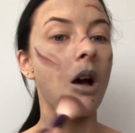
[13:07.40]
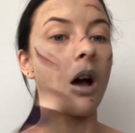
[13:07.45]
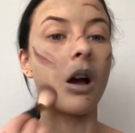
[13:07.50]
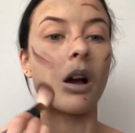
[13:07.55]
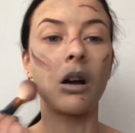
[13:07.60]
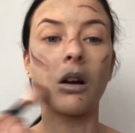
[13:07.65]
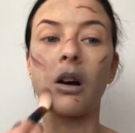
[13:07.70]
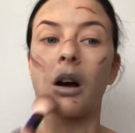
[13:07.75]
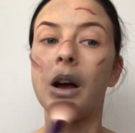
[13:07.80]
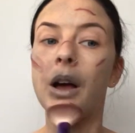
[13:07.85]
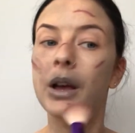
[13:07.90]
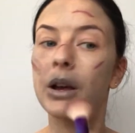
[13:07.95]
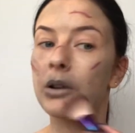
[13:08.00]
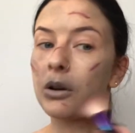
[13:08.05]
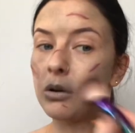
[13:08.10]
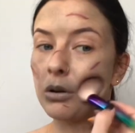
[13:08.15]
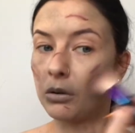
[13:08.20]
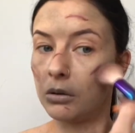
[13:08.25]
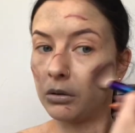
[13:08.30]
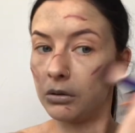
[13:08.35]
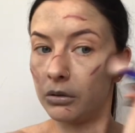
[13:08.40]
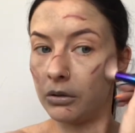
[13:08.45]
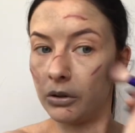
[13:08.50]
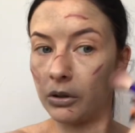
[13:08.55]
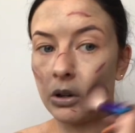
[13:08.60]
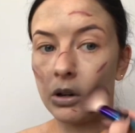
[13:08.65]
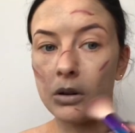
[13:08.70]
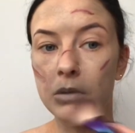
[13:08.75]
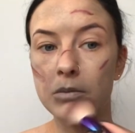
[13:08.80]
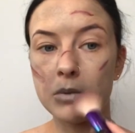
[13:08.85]
a guy called
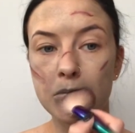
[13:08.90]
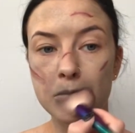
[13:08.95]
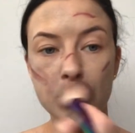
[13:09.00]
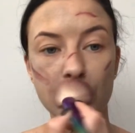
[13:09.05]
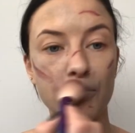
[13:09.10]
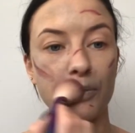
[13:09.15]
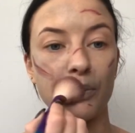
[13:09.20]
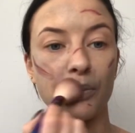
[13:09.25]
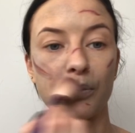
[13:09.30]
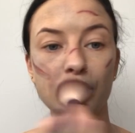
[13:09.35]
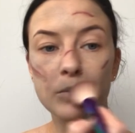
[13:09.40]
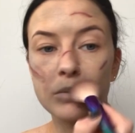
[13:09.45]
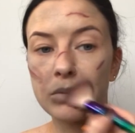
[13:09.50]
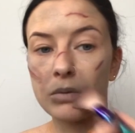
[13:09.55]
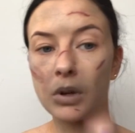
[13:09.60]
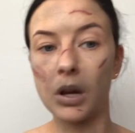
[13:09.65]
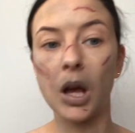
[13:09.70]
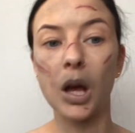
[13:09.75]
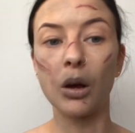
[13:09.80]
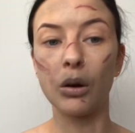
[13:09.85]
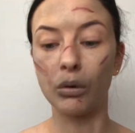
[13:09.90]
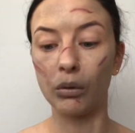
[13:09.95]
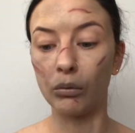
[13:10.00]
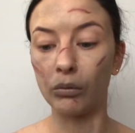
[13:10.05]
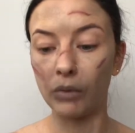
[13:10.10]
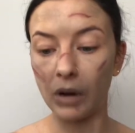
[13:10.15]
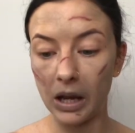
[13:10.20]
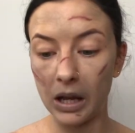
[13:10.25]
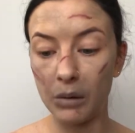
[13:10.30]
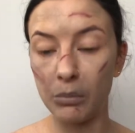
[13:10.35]

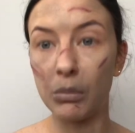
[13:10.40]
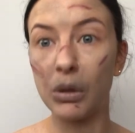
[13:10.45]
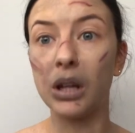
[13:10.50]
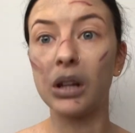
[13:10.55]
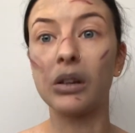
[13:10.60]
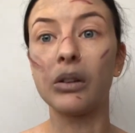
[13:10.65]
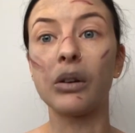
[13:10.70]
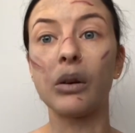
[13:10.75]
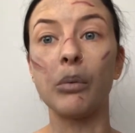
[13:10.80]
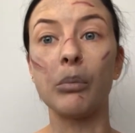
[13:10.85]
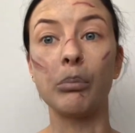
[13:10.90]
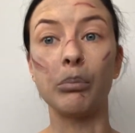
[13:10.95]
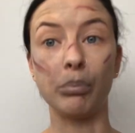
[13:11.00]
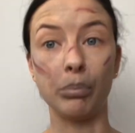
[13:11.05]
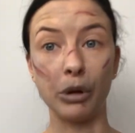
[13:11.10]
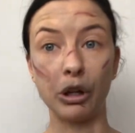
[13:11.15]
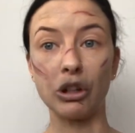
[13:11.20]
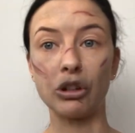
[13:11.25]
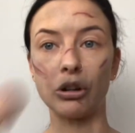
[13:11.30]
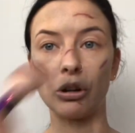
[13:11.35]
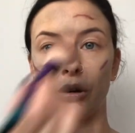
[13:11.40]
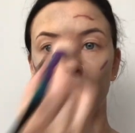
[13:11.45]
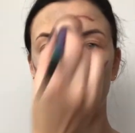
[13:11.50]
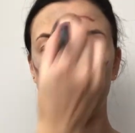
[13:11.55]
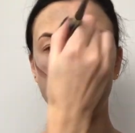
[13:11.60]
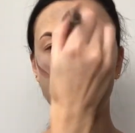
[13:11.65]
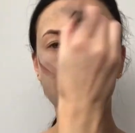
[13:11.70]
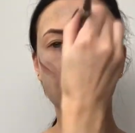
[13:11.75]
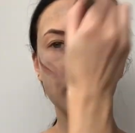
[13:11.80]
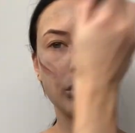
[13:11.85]
Raymond Bishop.
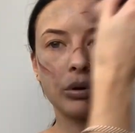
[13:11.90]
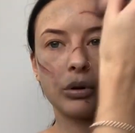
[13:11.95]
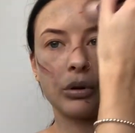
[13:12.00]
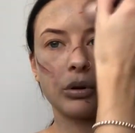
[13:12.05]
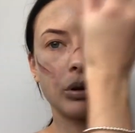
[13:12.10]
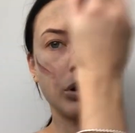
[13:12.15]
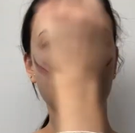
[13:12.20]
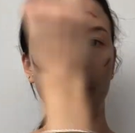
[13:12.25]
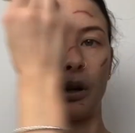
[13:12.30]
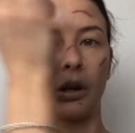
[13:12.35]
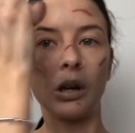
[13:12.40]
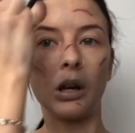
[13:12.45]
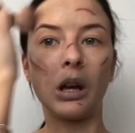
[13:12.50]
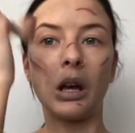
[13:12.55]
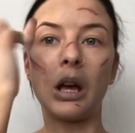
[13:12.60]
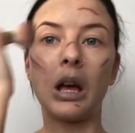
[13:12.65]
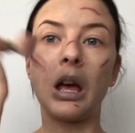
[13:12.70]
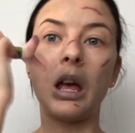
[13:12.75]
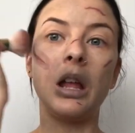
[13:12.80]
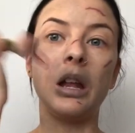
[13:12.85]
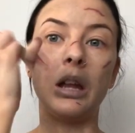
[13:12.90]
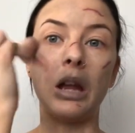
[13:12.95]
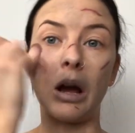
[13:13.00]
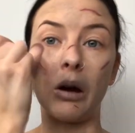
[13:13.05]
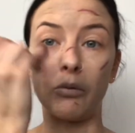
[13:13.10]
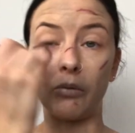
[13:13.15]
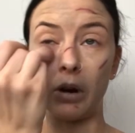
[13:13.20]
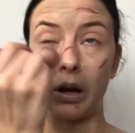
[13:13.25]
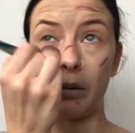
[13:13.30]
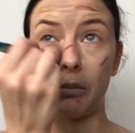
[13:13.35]

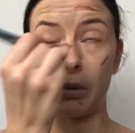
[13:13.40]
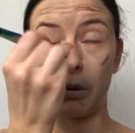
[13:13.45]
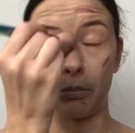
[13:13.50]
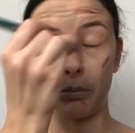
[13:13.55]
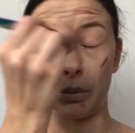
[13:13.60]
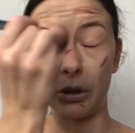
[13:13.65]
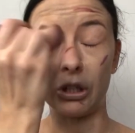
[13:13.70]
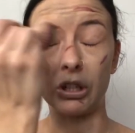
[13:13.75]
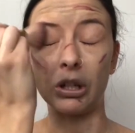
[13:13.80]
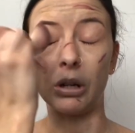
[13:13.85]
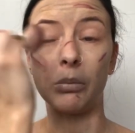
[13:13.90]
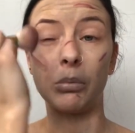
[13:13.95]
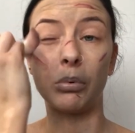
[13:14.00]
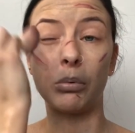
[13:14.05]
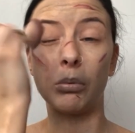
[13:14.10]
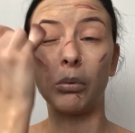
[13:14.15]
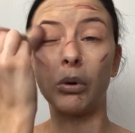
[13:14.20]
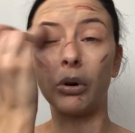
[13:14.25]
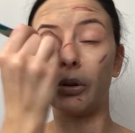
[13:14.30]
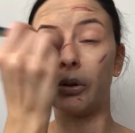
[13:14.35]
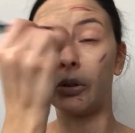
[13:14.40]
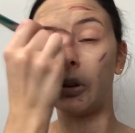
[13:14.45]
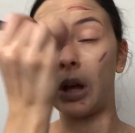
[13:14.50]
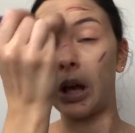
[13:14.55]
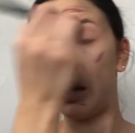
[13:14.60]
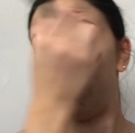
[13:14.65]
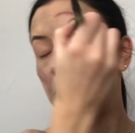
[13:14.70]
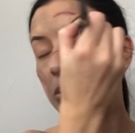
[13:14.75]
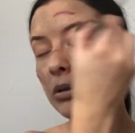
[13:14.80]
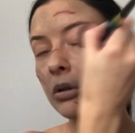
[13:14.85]
Now, Raymond Bishop was
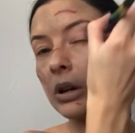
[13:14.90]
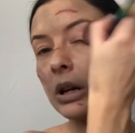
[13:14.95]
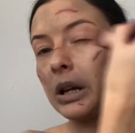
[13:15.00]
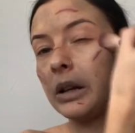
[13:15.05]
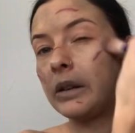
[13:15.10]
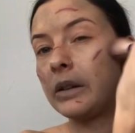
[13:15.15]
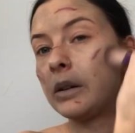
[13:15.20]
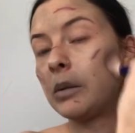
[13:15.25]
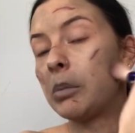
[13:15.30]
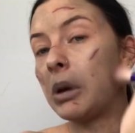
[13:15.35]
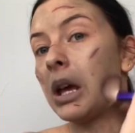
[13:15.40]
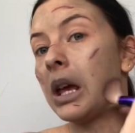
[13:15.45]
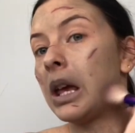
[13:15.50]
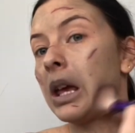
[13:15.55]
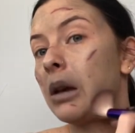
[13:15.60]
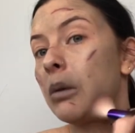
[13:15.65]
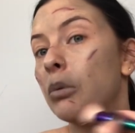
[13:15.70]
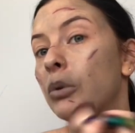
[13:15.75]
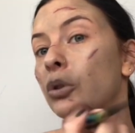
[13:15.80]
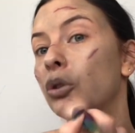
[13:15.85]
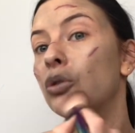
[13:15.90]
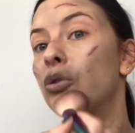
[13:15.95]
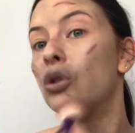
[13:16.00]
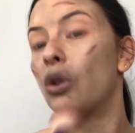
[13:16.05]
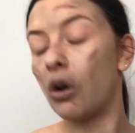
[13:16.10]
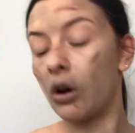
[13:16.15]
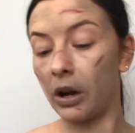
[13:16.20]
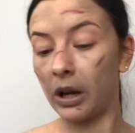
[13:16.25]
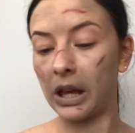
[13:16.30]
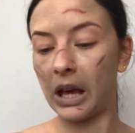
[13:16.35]
a priest, but he was
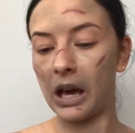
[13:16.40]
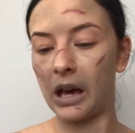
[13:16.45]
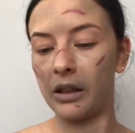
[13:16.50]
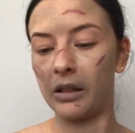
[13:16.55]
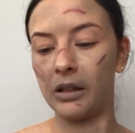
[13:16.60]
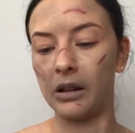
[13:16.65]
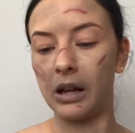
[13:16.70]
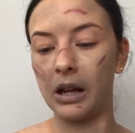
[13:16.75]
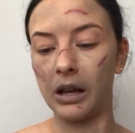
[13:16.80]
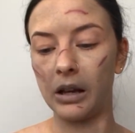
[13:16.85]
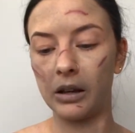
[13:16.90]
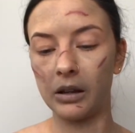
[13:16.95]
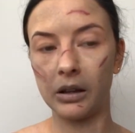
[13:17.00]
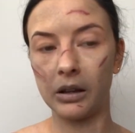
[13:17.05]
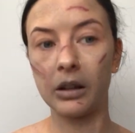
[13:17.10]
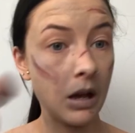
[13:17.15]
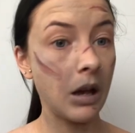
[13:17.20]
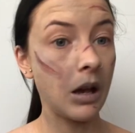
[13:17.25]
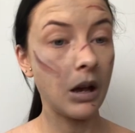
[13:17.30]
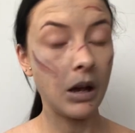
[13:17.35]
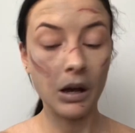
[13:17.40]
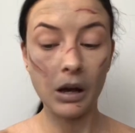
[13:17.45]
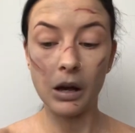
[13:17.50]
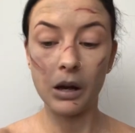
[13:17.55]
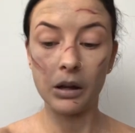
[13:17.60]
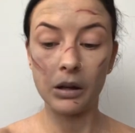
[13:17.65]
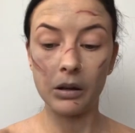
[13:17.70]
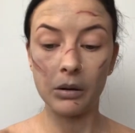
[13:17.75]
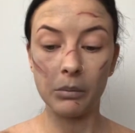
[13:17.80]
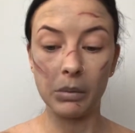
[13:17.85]
not a Catholic.
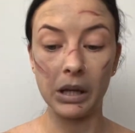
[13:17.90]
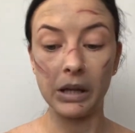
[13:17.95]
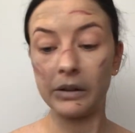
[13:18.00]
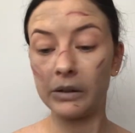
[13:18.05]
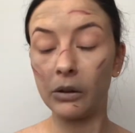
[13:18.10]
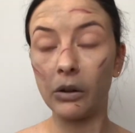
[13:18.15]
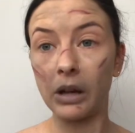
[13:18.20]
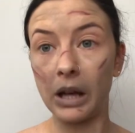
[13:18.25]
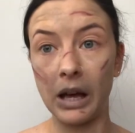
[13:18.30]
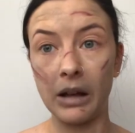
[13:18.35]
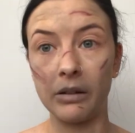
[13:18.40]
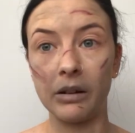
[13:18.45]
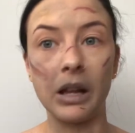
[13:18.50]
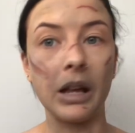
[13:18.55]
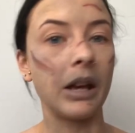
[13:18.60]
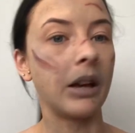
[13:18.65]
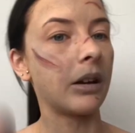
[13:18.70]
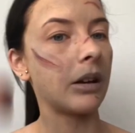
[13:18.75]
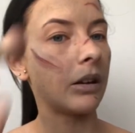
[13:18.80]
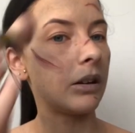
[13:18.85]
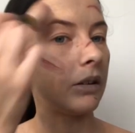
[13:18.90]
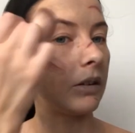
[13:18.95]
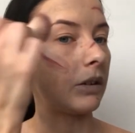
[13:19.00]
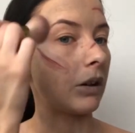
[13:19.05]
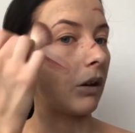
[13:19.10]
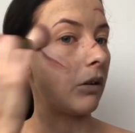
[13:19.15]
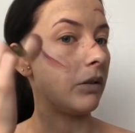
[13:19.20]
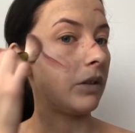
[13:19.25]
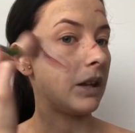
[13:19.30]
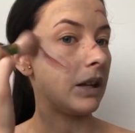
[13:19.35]
He's not a Catholic,
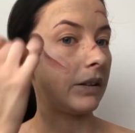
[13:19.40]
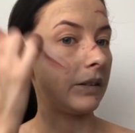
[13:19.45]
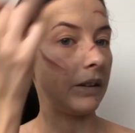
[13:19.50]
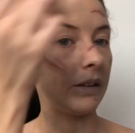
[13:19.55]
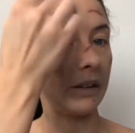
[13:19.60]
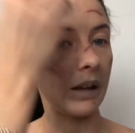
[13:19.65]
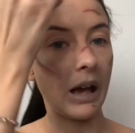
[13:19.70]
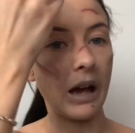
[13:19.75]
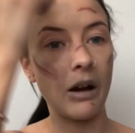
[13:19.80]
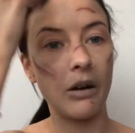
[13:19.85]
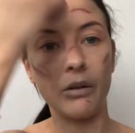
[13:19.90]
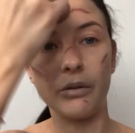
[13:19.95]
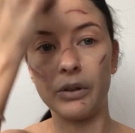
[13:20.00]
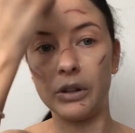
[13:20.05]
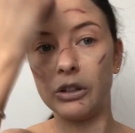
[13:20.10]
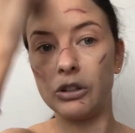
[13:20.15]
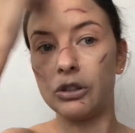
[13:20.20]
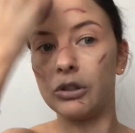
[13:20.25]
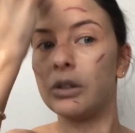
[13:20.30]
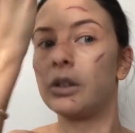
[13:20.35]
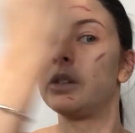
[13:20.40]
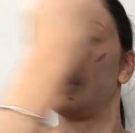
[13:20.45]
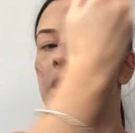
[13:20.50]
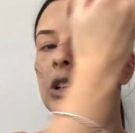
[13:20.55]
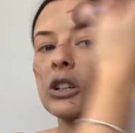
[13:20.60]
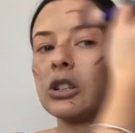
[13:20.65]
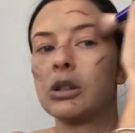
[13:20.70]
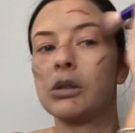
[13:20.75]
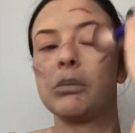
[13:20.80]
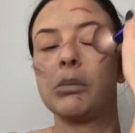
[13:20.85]
so this is out of his
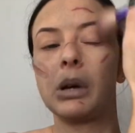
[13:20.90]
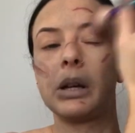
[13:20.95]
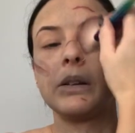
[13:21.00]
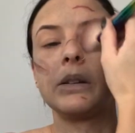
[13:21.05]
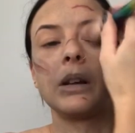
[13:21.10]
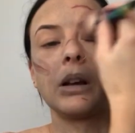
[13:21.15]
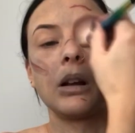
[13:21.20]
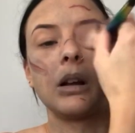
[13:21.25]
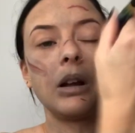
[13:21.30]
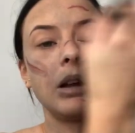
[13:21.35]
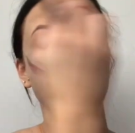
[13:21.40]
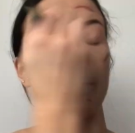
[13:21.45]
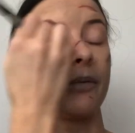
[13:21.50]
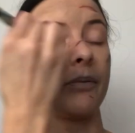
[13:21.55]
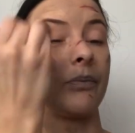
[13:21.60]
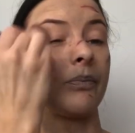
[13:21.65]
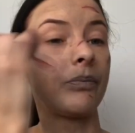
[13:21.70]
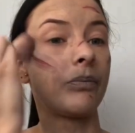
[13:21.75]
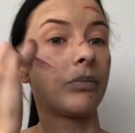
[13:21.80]
jurisdiction, basically.